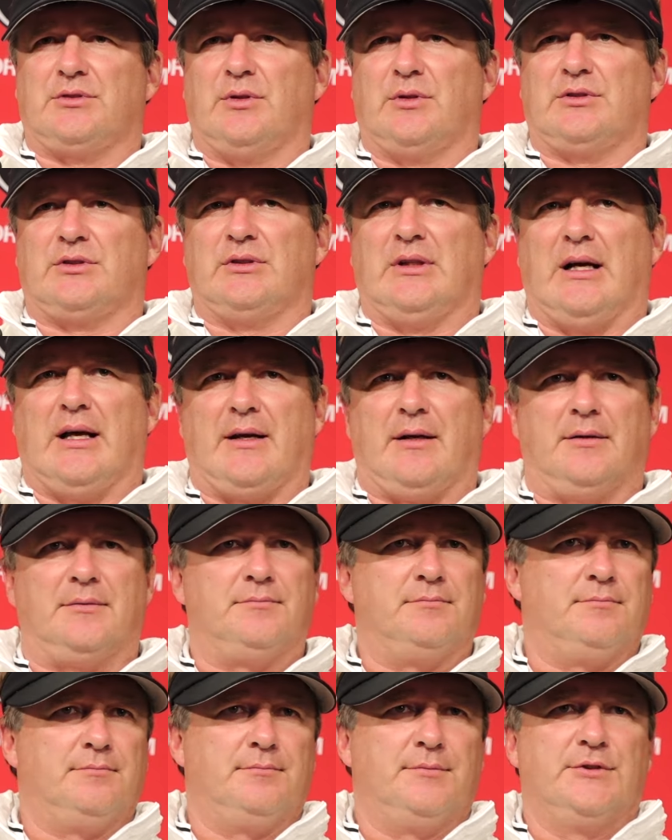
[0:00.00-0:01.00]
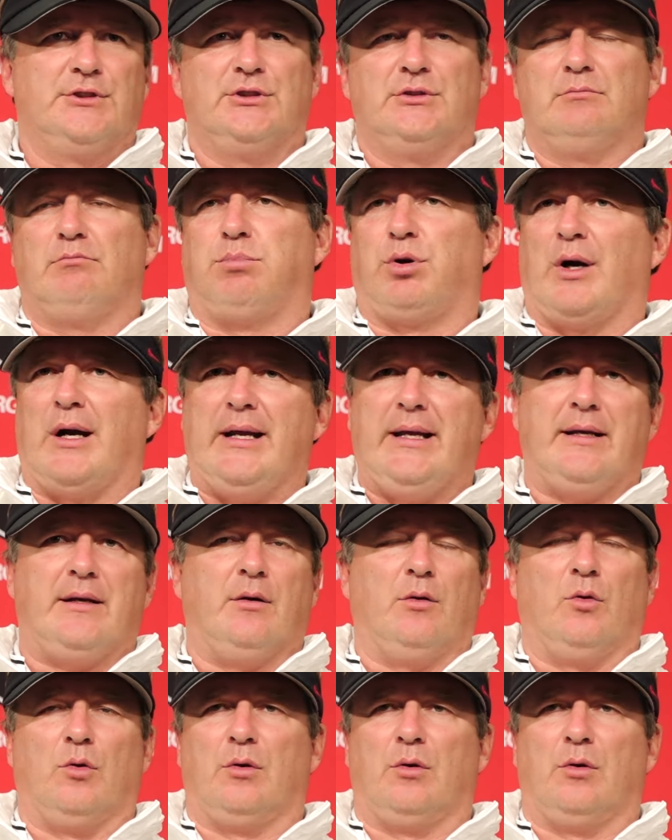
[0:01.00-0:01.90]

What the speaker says: So it's not a break